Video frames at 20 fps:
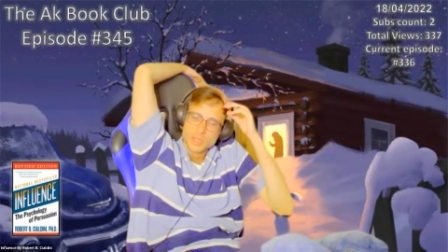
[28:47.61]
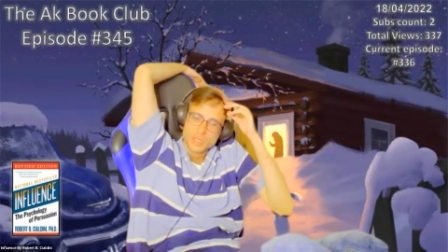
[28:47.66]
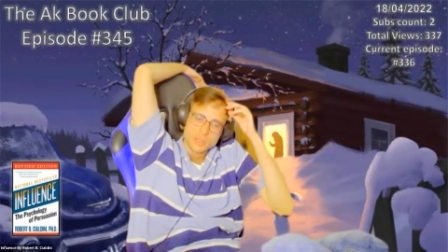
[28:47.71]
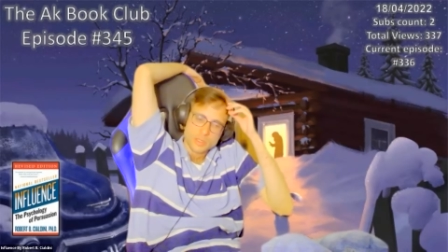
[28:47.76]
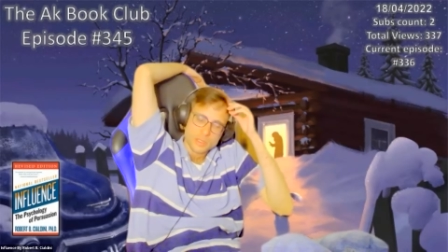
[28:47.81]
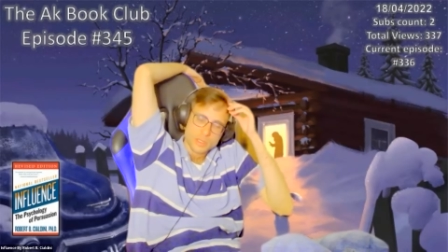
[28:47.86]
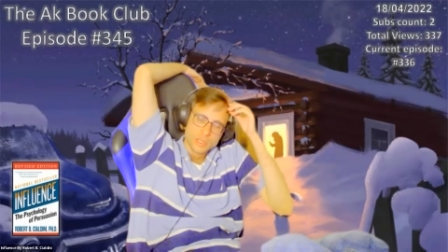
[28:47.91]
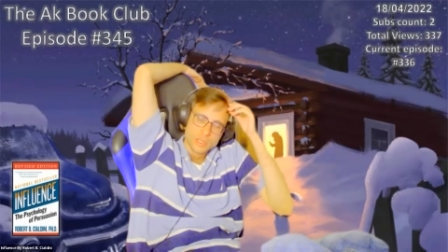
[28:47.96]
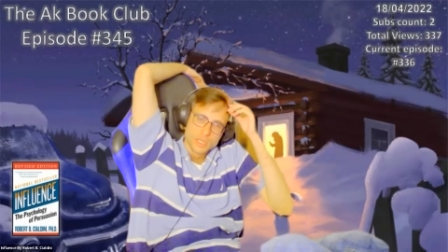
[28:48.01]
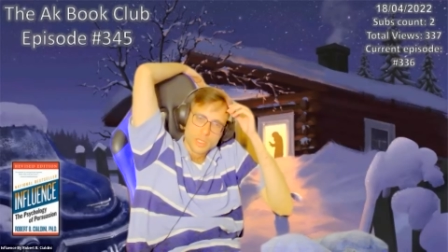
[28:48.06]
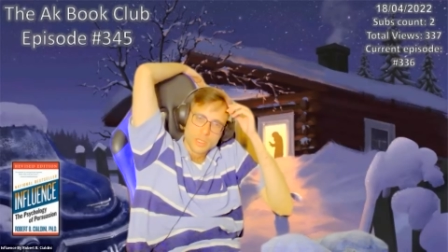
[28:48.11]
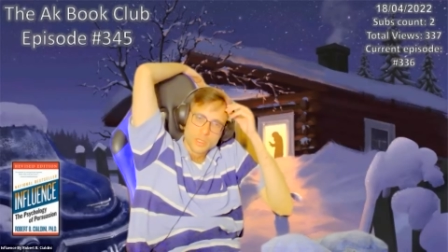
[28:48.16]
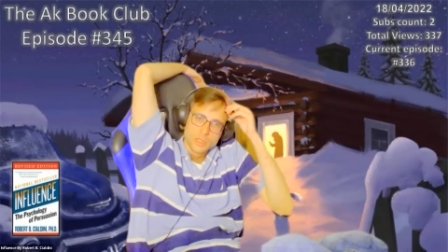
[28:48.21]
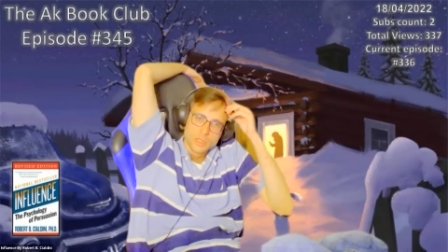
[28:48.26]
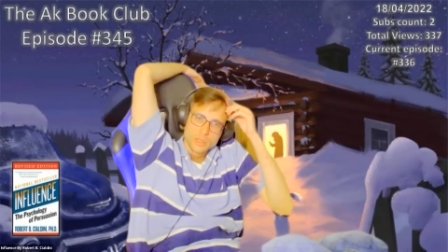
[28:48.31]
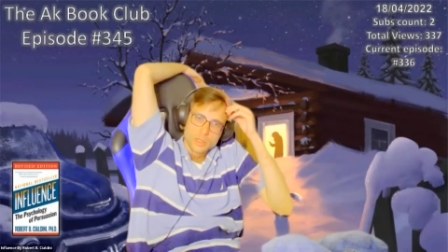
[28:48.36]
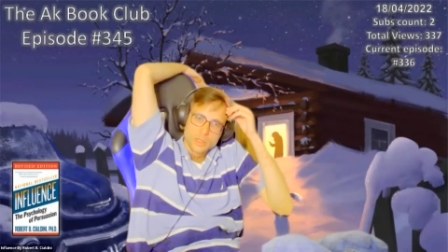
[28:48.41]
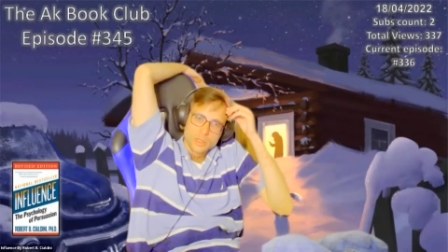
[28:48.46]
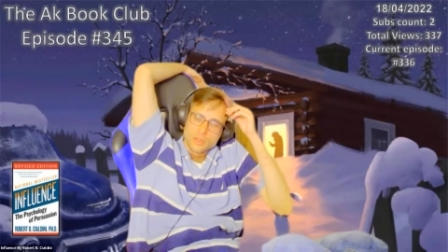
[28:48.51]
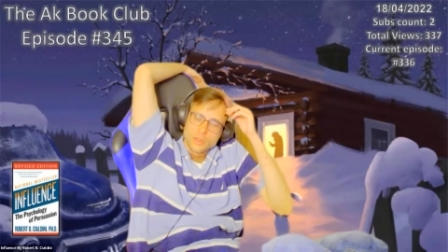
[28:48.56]
and
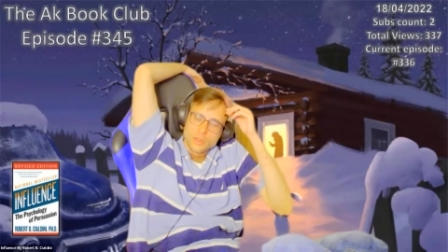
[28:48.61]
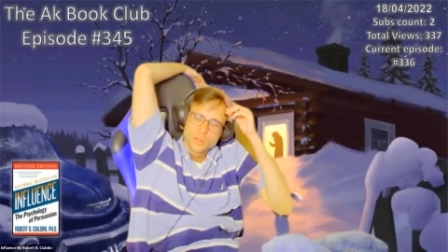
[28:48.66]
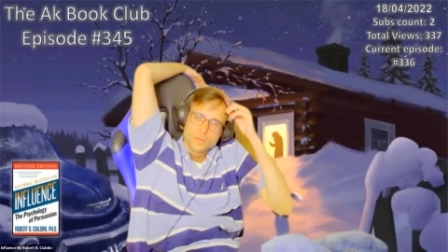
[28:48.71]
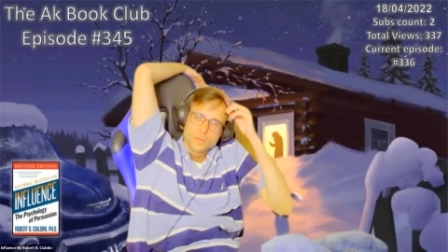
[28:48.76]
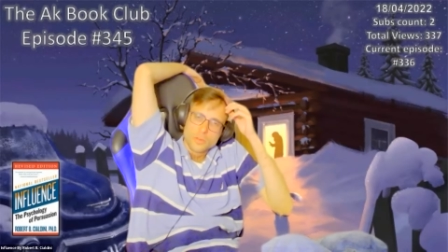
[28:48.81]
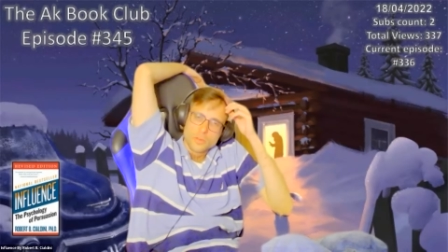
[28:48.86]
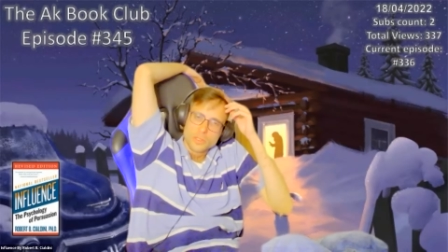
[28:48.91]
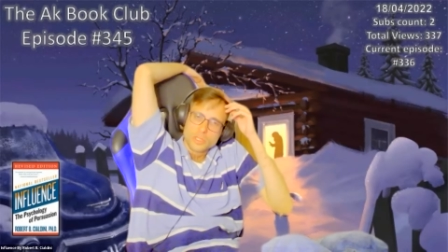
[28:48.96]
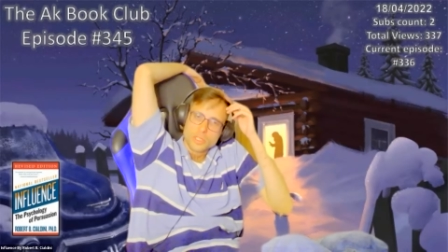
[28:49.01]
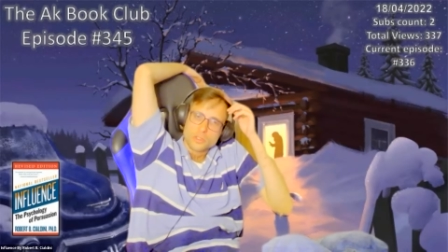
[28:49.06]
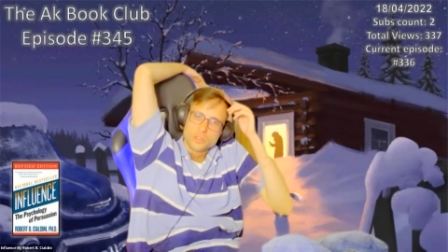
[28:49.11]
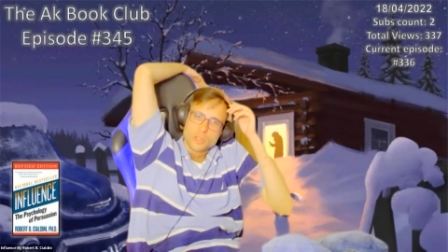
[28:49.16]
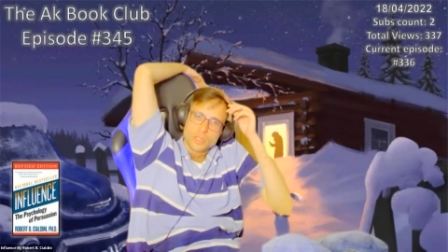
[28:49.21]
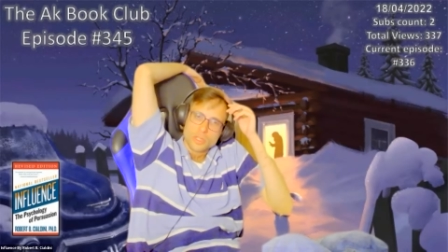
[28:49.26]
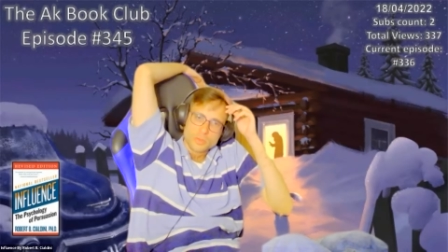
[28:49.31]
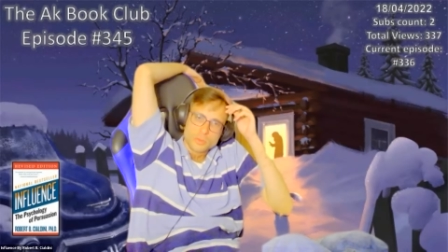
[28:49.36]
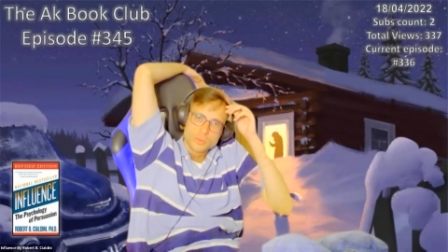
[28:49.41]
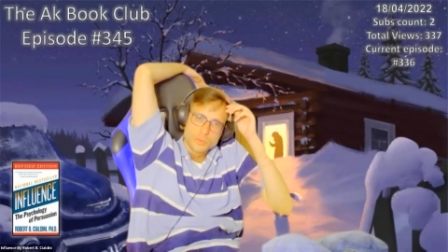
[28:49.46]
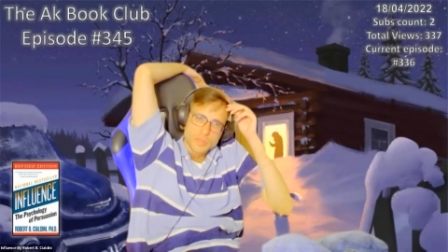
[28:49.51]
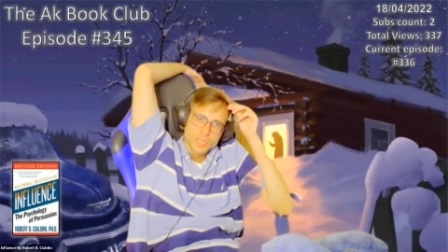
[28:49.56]
from TikTok,
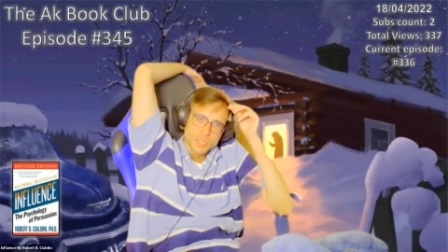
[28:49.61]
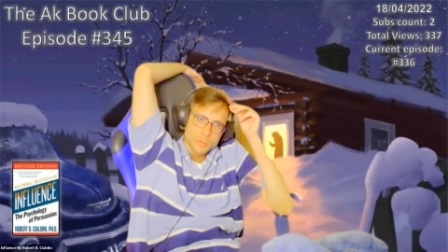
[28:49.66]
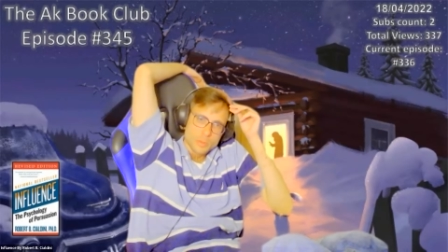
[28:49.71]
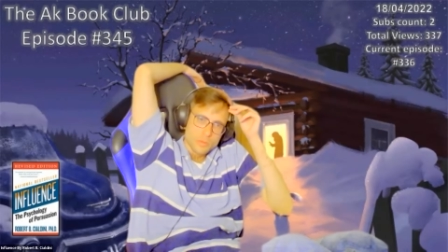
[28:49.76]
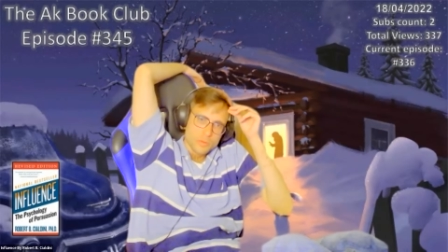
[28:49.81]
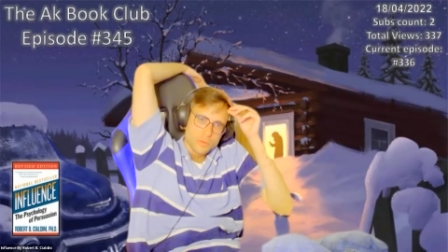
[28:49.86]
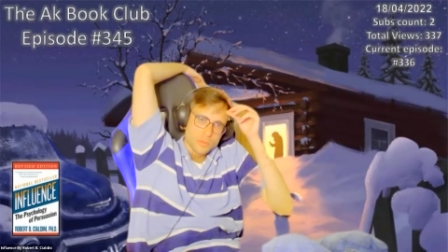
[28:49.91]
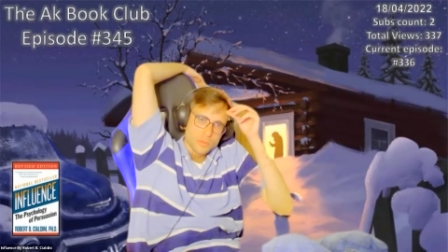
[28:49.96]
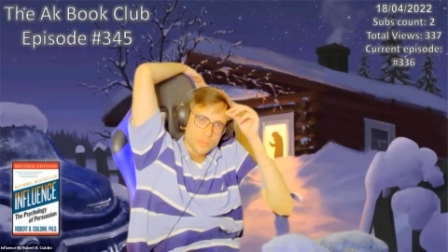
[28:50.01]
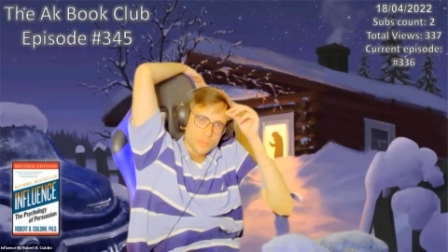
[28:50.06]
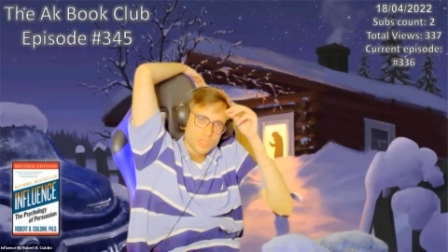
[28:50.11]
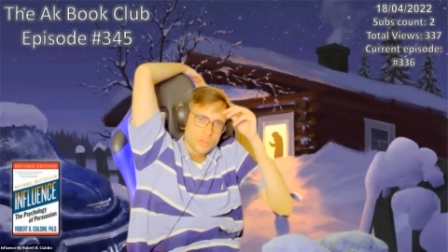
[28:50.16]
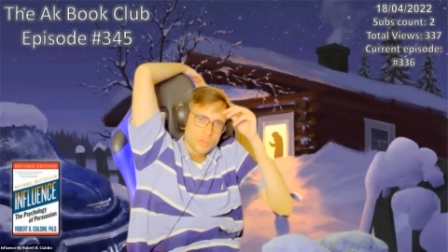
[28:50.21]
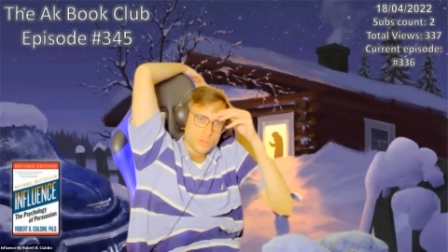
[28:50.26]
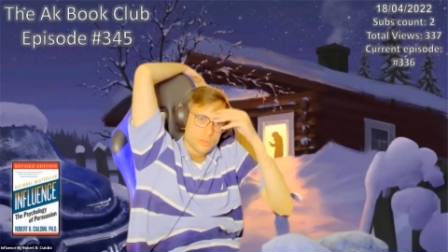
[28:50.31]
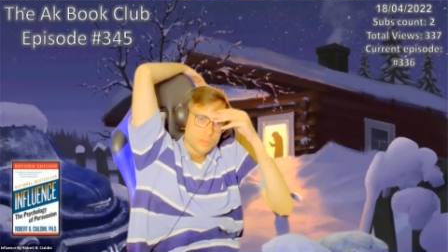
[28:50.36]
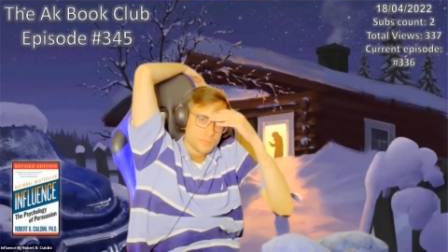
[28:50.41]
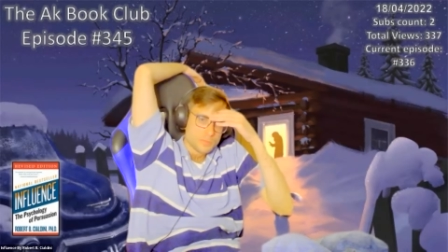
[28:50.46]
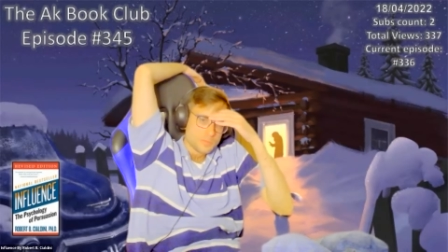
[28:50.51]
and the Mishpat Yemi from TikTok,